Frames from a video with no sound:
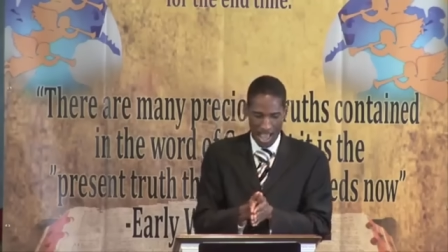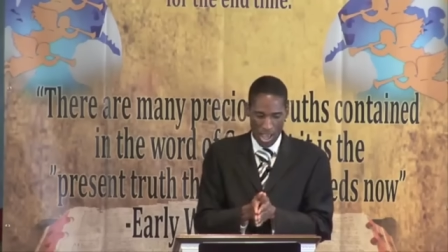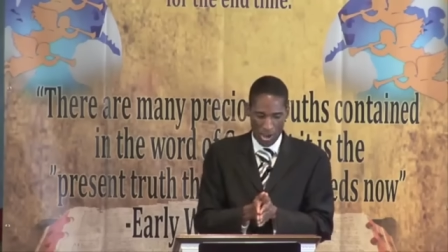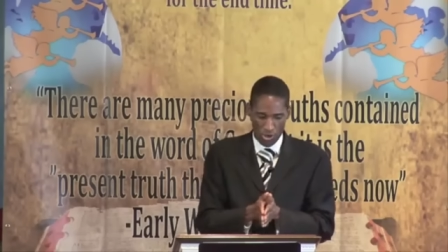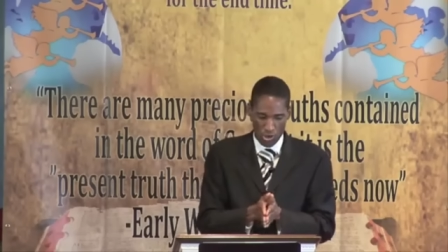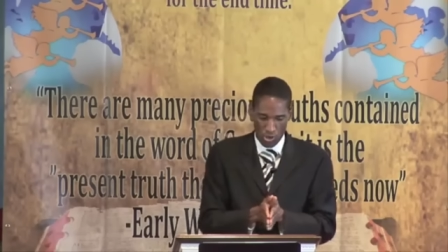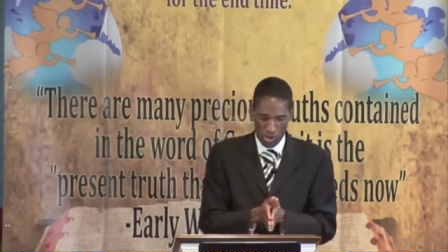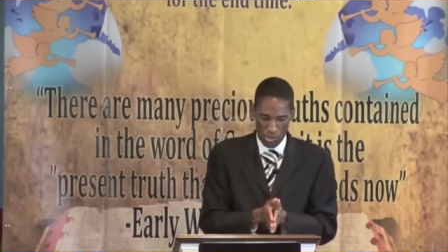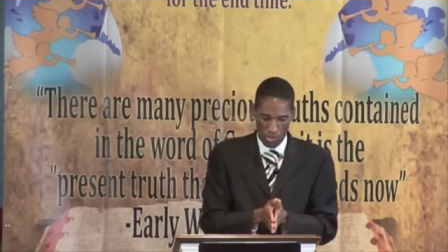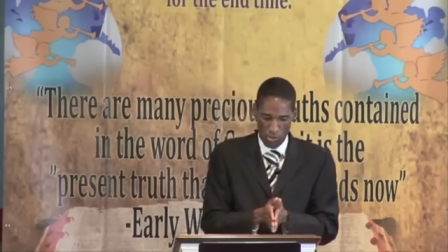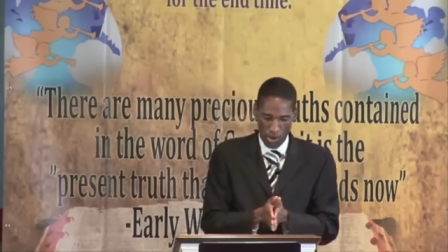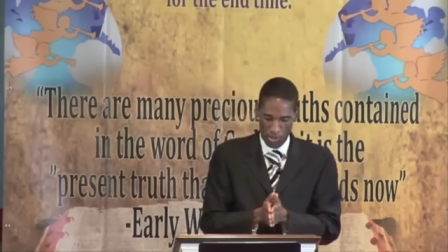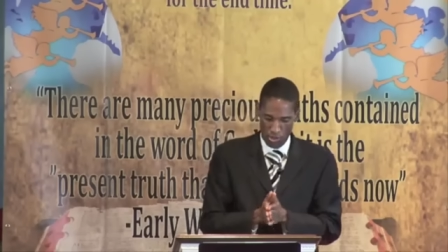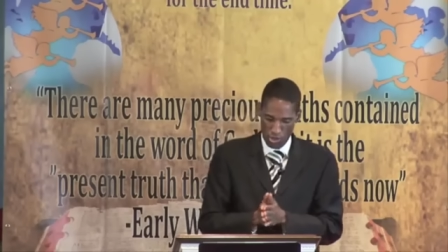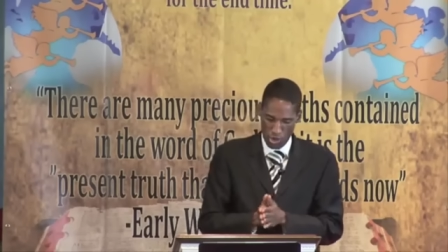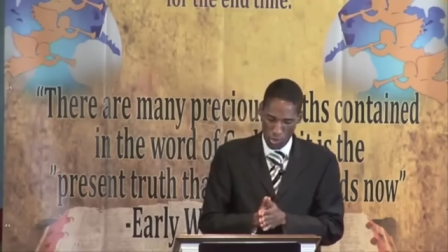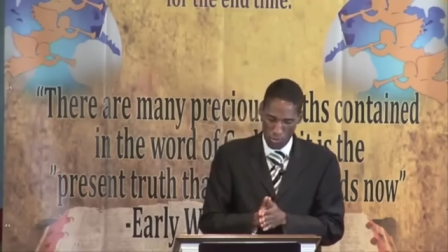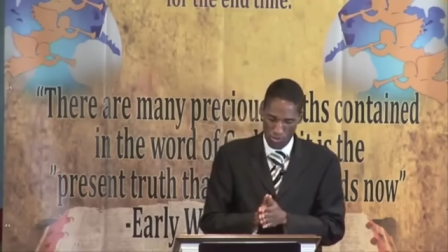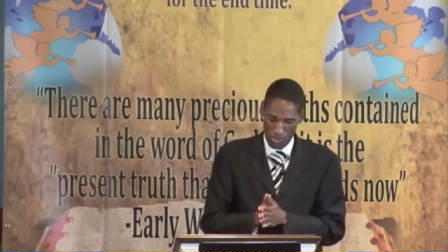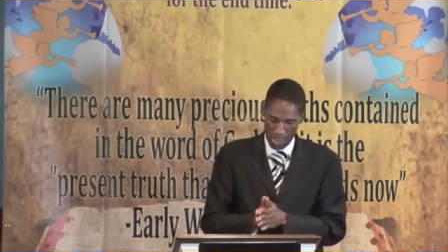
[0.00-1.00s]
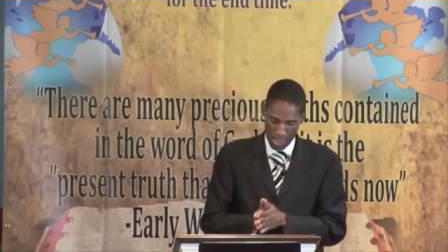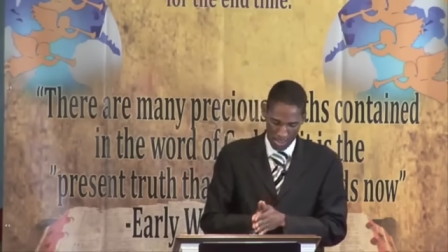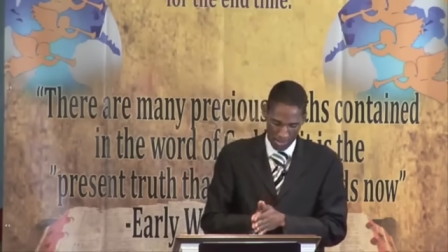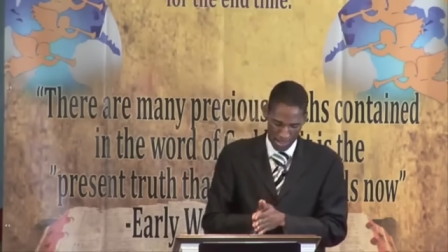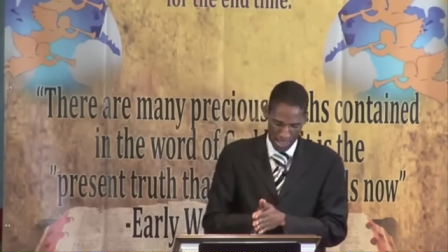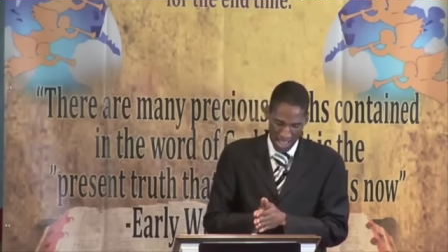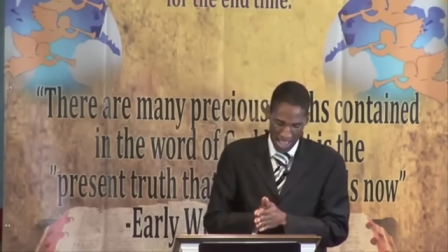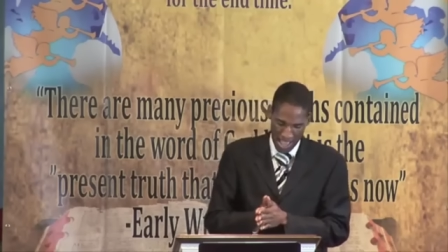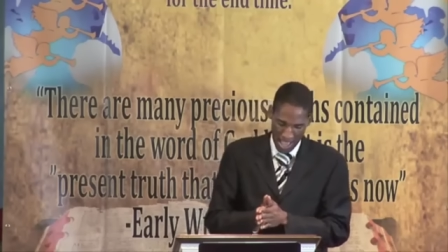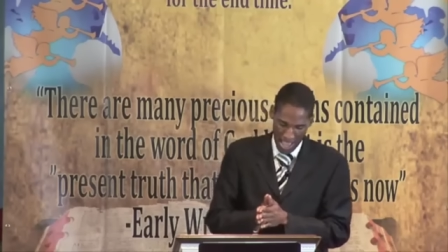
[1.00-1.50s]
Notice what Job
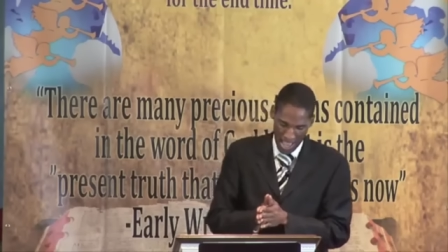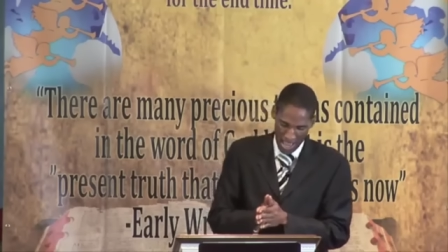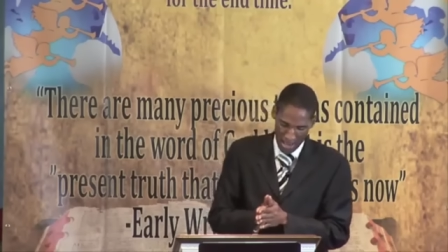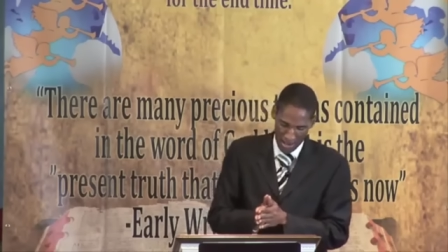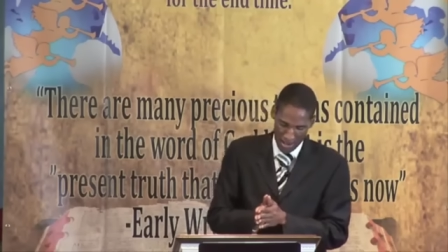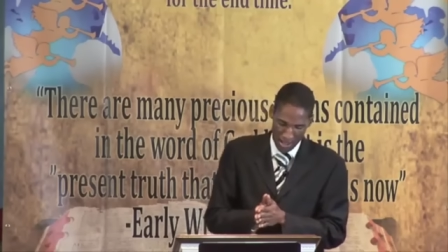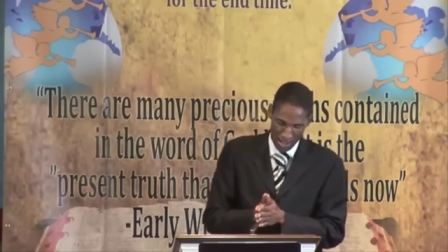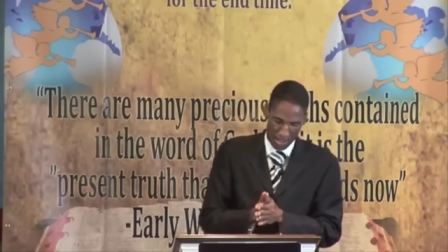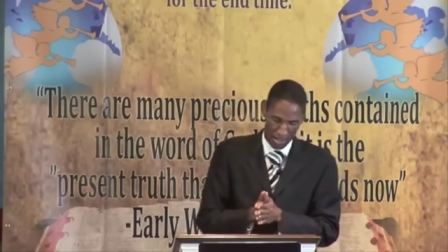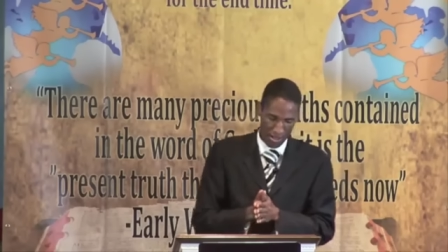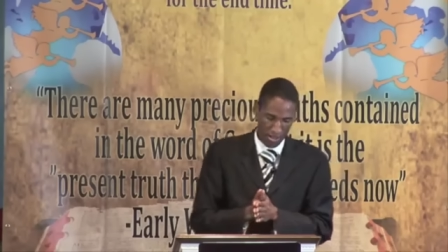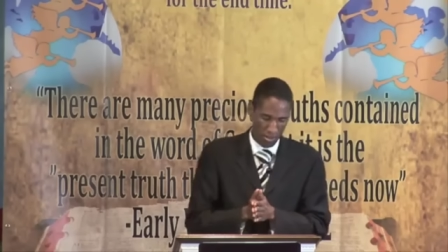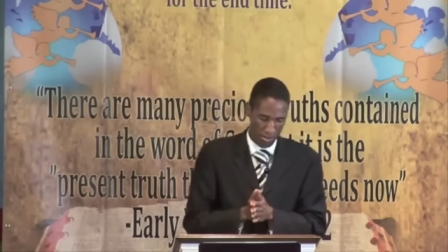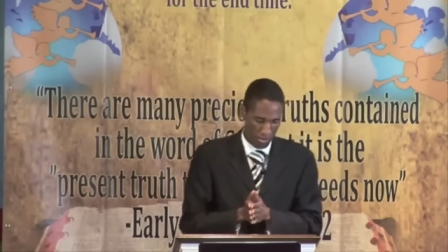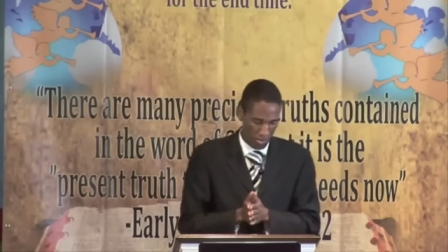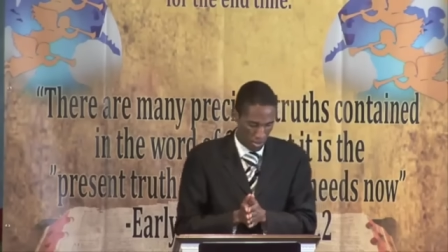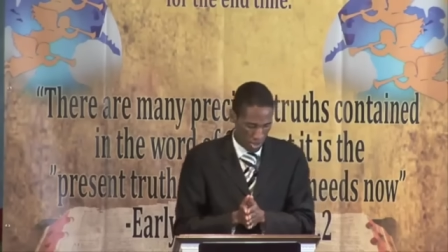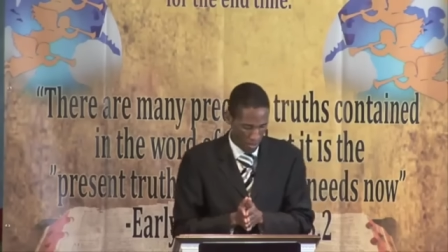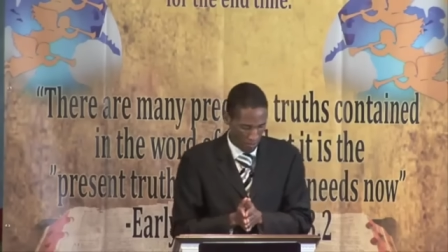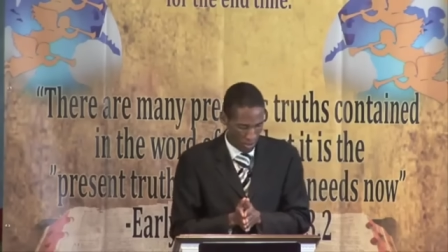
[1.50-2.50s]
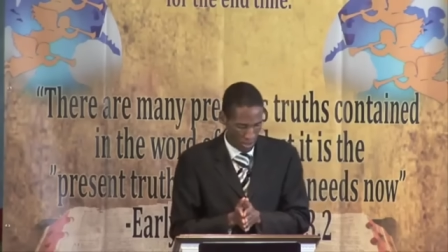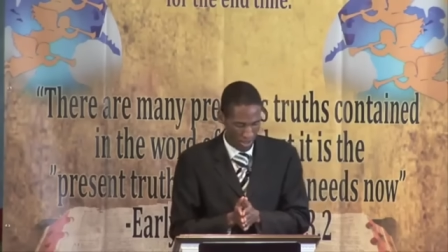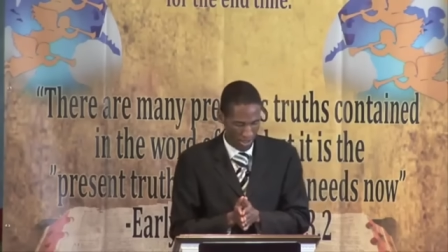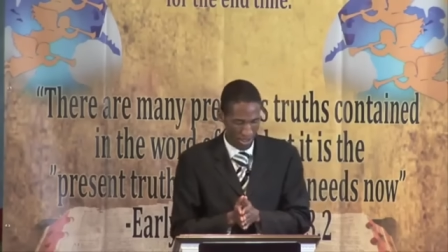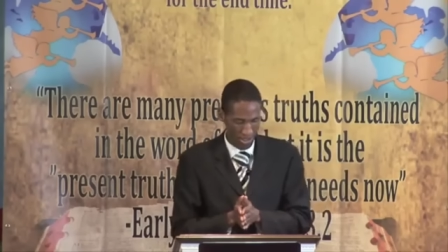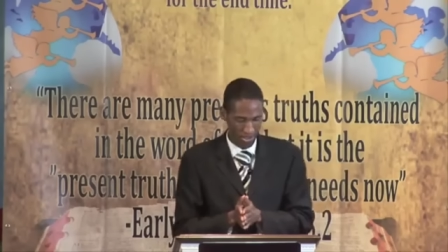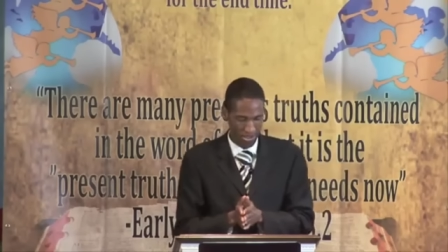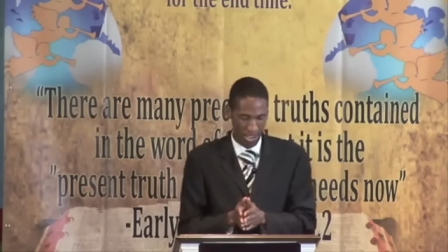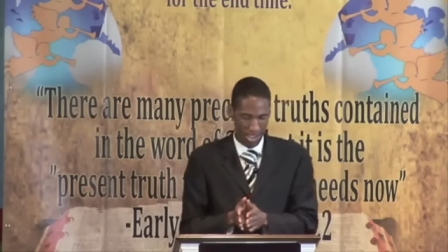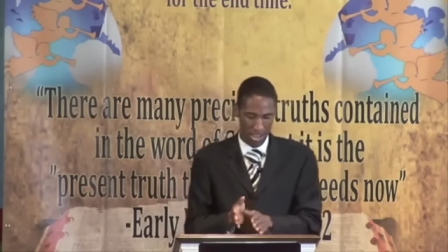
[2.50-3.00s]
says in uh, chapter
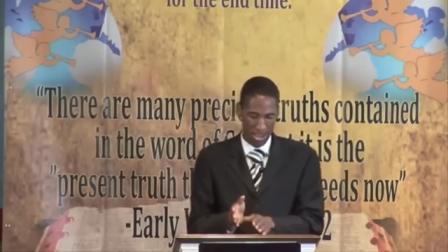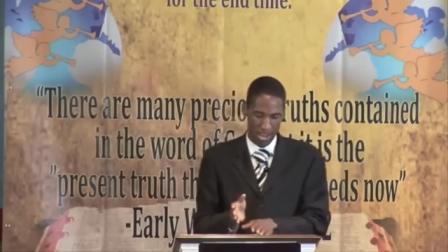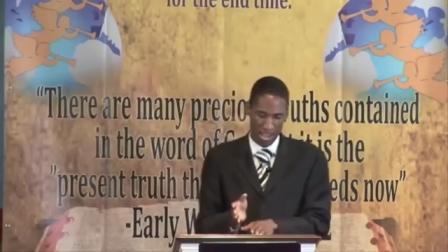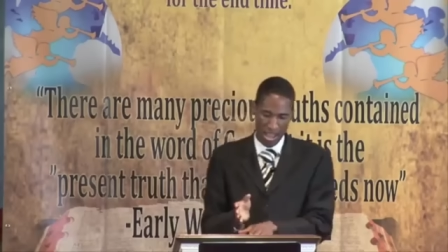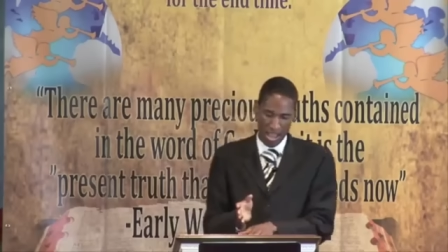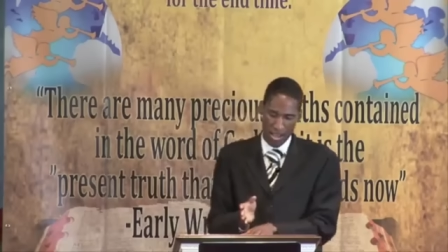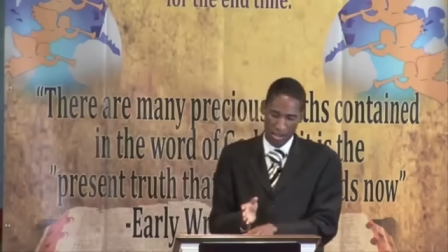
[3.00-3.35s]
16,